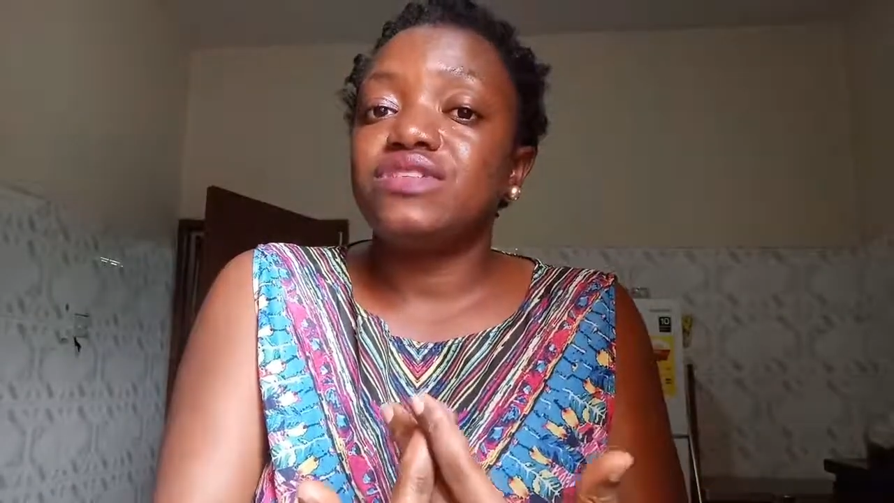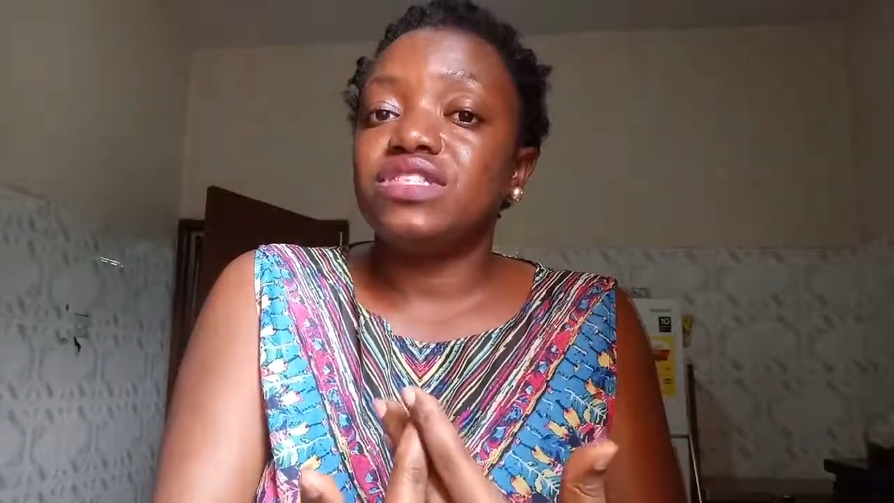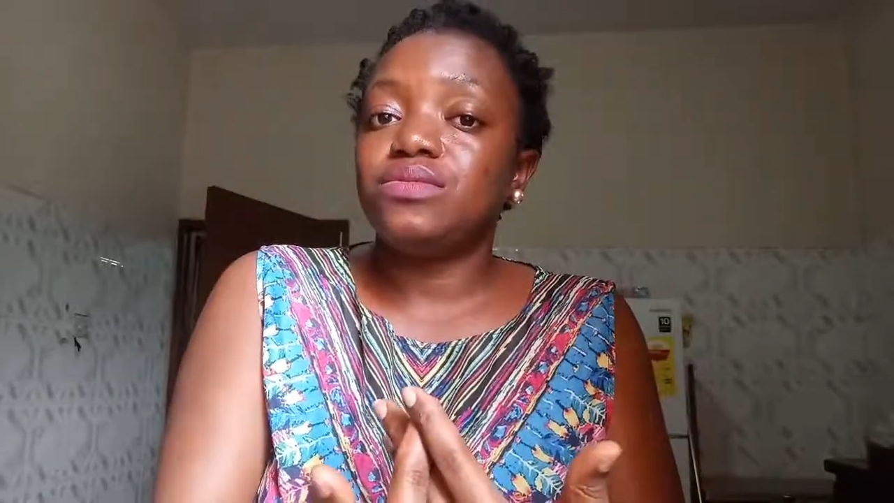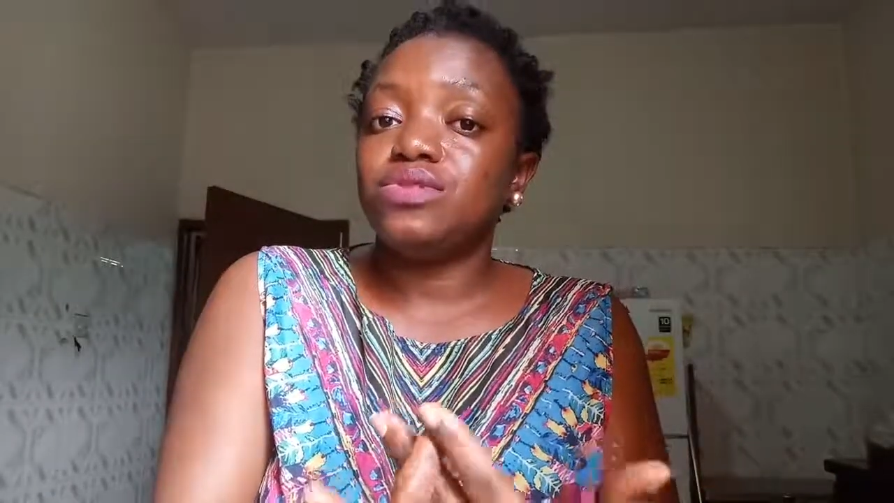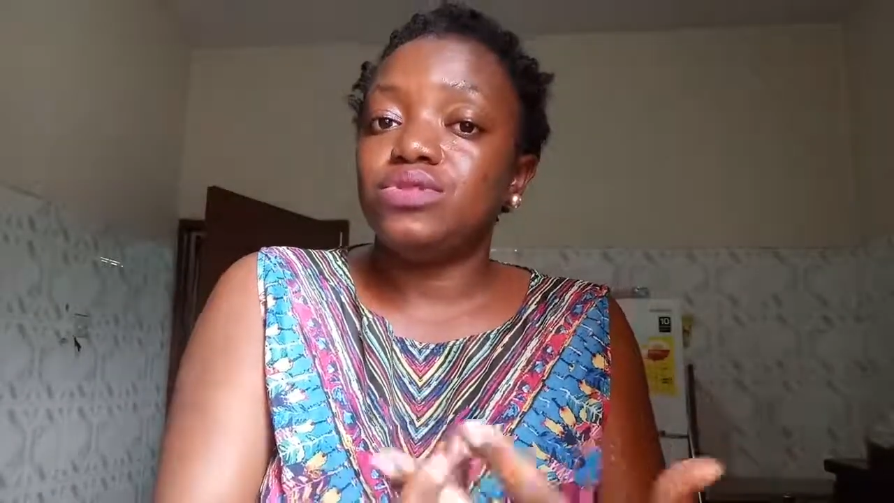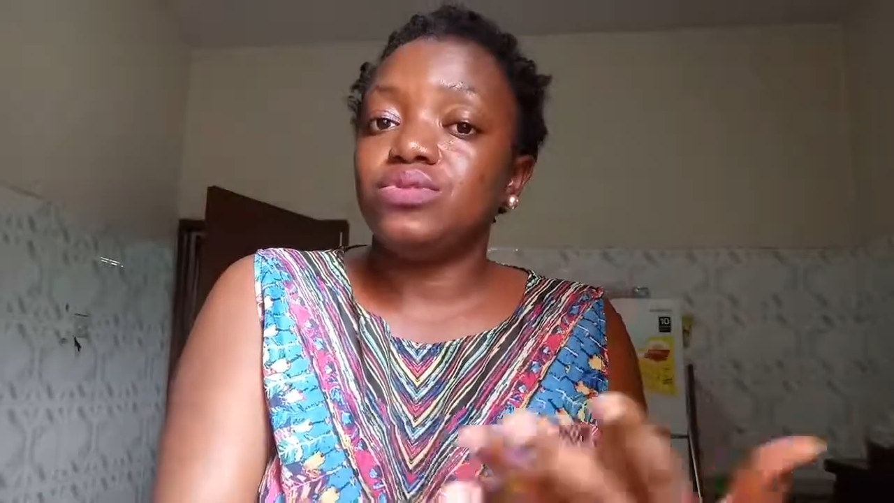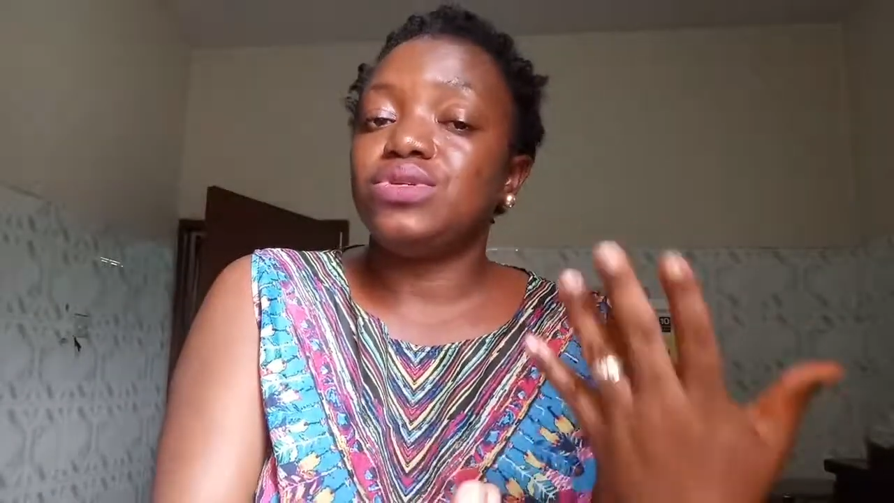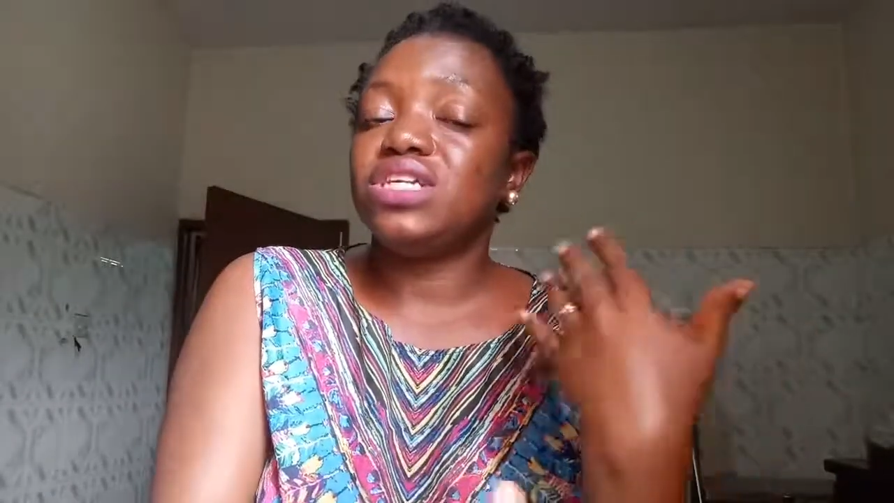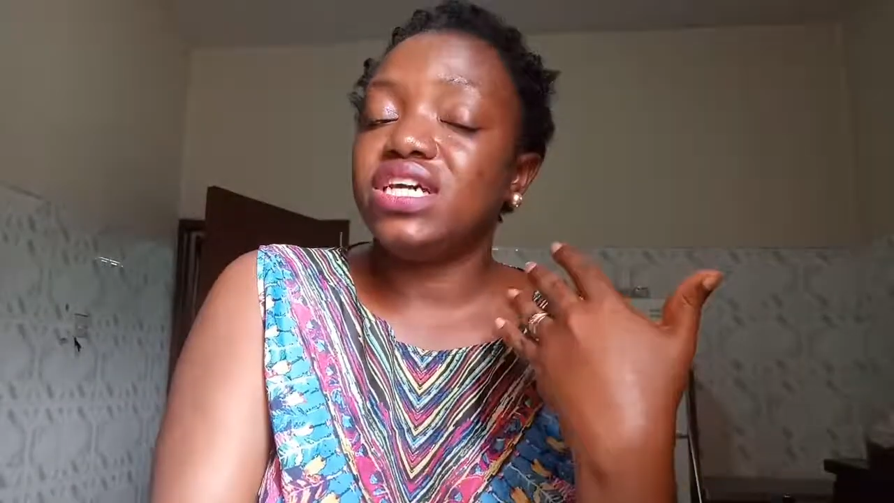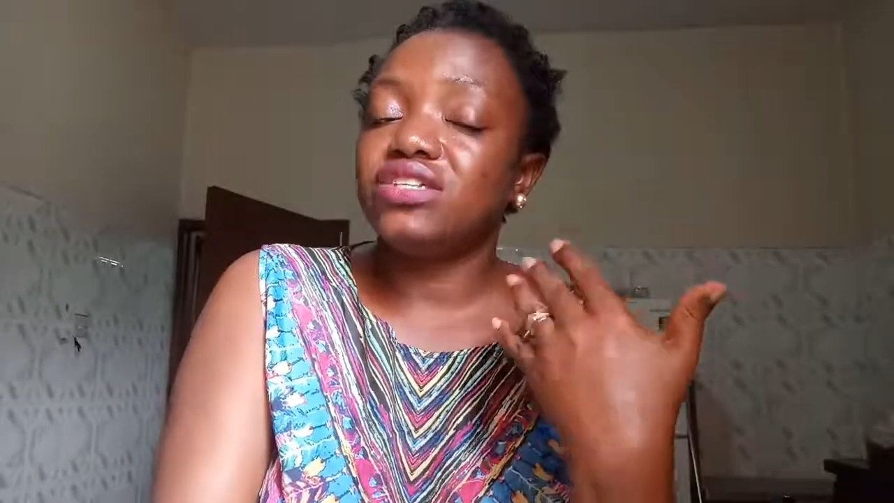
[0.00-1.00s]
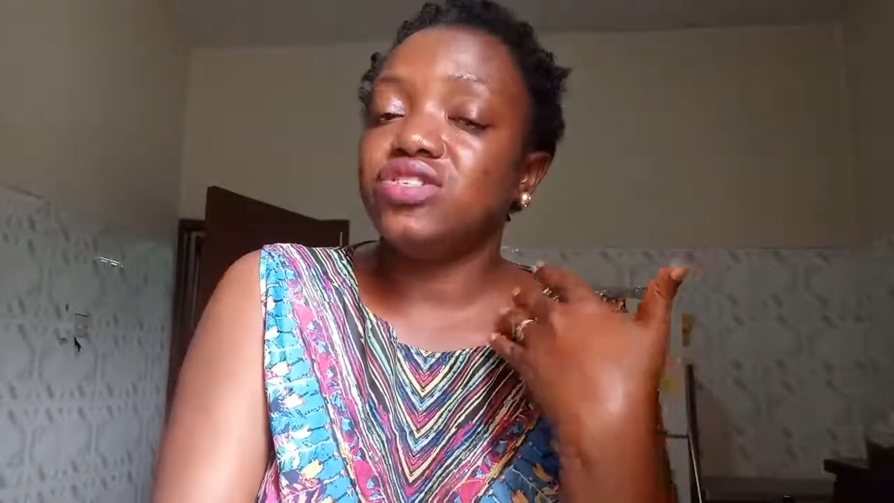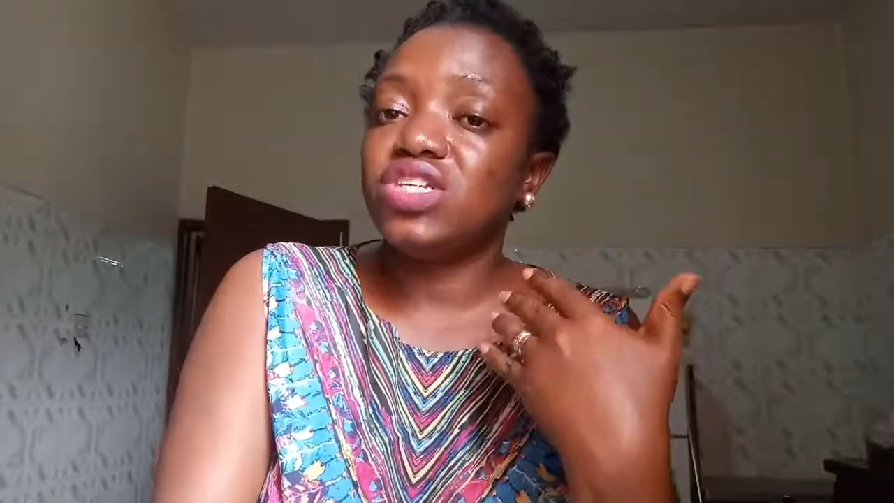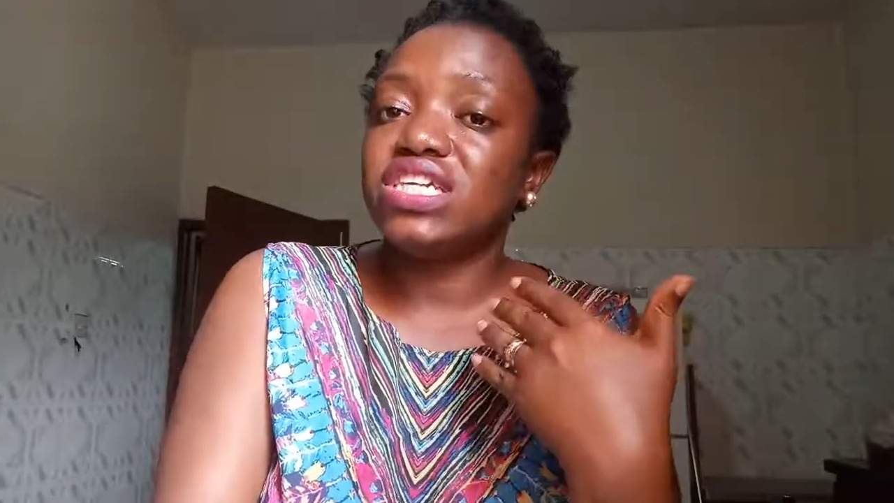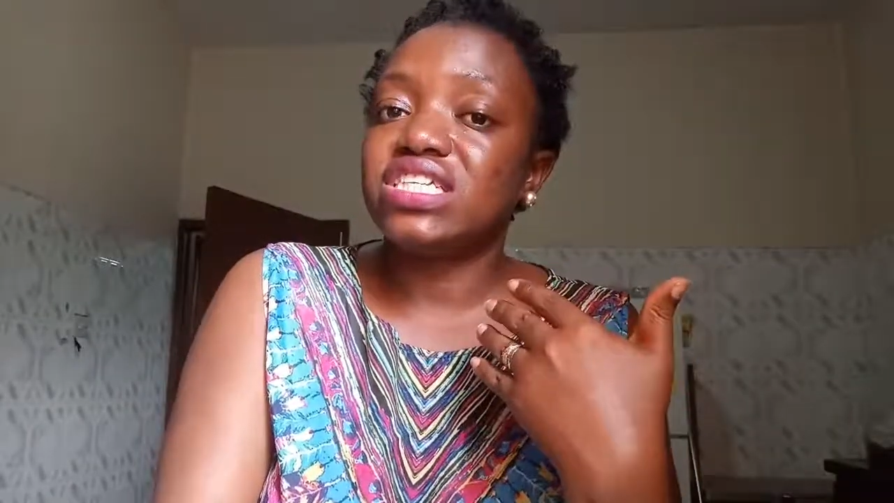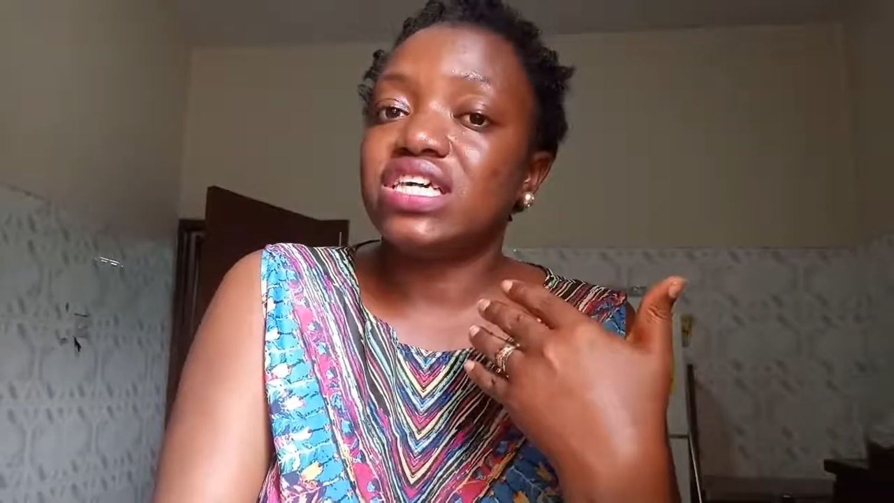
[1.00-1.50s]
It's able to really get into
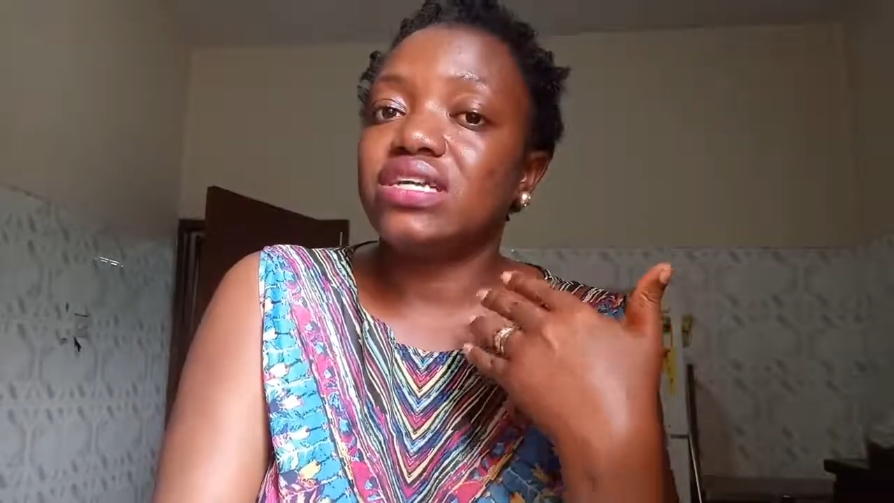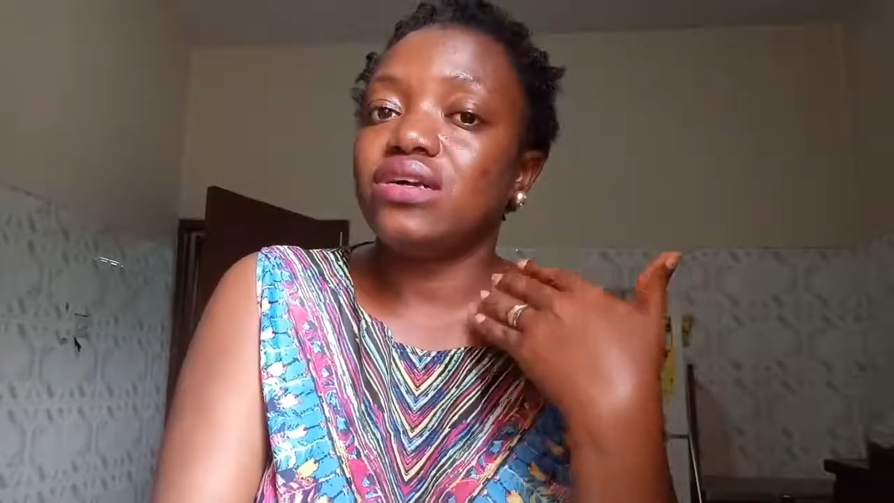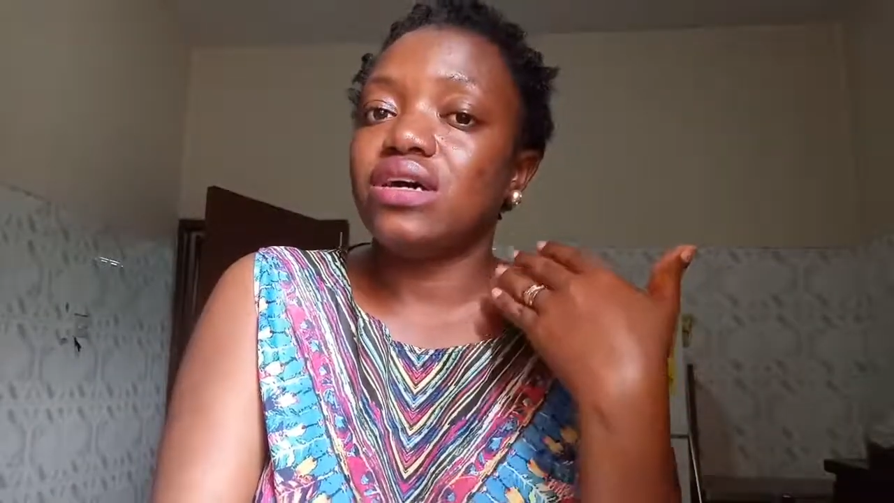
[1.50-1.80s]
the skin,